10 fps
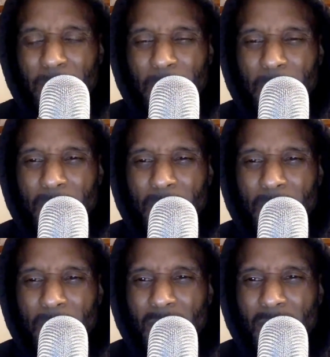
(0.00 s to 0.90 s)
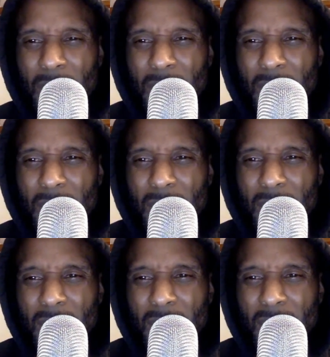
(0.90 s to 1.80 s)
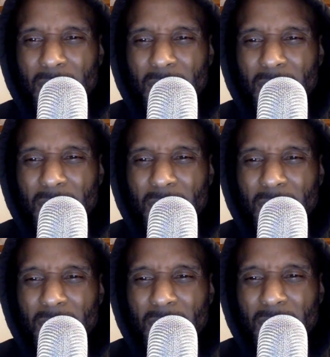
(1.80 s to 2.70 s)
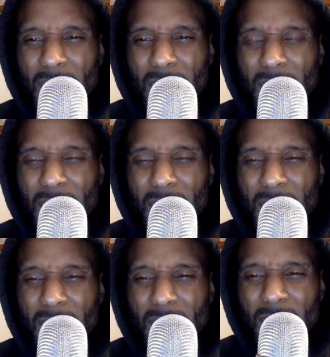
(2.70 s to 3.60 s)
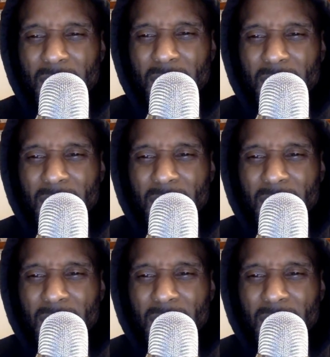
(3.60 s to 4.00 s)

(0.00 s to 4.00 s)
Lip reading: [no speech]